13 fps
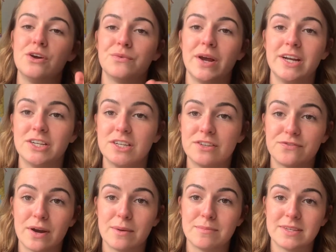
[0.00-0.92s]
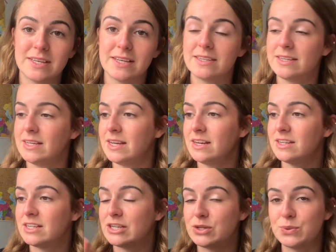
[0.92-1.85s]
ranges from $16
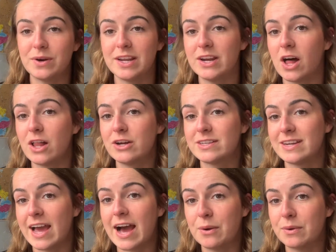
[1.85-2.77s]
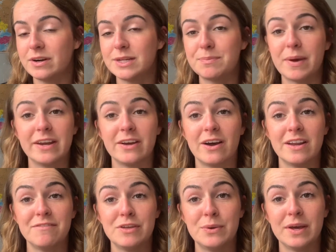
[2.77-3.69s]
to $20 an hour, depending on
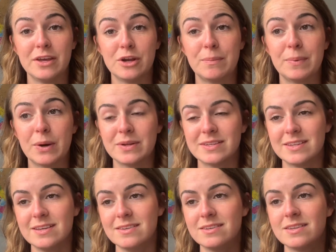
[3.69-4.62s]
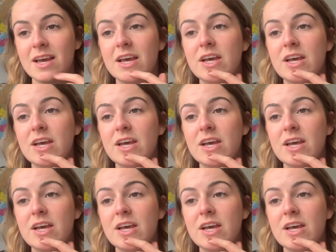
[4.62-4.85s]
if you hit your bonuses.